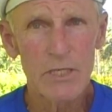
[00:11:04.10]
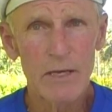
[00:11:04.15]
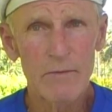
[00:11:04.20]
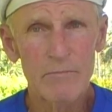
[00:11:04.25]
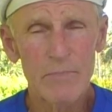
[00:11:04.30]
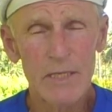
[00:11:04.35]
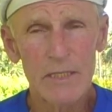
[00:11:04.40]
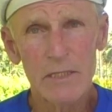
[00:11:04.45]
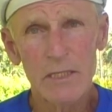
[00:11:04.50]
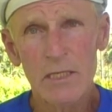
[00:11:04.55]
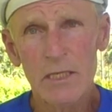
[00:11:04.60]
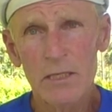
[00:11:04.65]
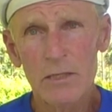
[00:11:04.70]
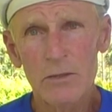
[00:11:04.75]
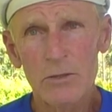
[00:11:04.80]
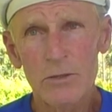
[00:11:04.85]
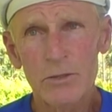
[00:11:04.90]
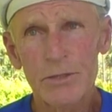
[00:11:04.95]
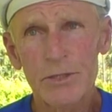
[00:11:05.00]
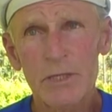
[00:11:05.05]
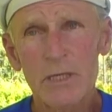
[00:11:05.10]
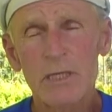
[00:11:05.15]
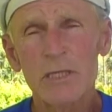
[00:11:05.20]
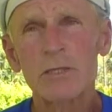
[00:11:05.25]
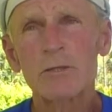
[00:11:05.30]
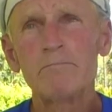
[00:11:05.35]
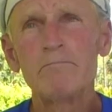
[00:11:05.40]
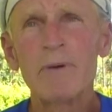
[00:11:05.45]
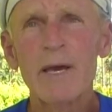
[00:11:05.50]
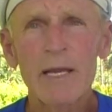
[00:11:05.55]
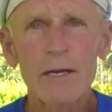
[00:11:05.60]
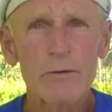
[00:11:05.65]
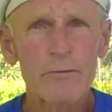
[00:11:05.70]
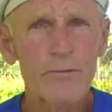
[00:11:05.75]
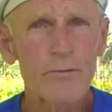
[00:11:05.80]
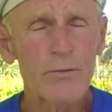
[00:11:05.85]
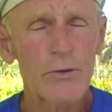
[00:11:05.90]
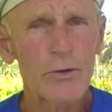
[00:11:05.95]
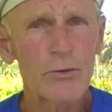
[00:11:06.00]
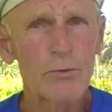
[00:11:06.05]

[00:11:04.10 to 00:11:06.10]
have been killed. It's better for